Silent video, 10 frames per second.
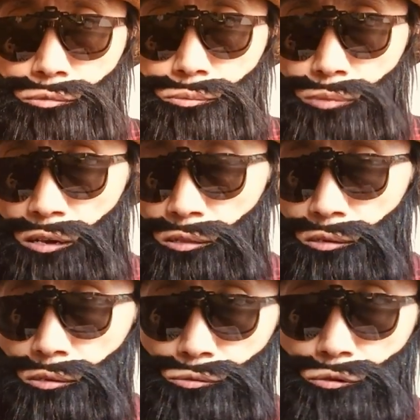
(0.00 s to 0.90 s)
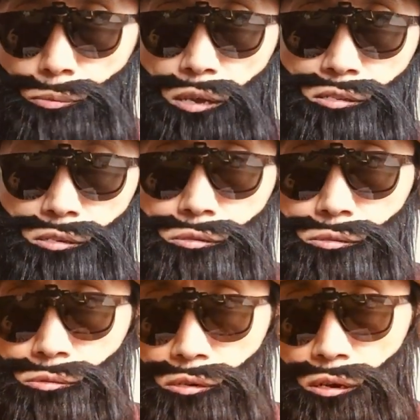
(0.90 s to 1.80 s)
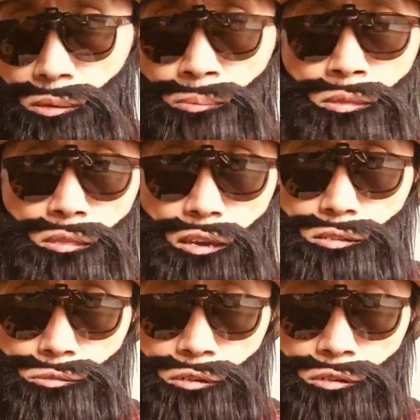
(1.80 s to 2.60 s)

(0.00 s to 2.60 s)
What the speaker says: by the short message, text you a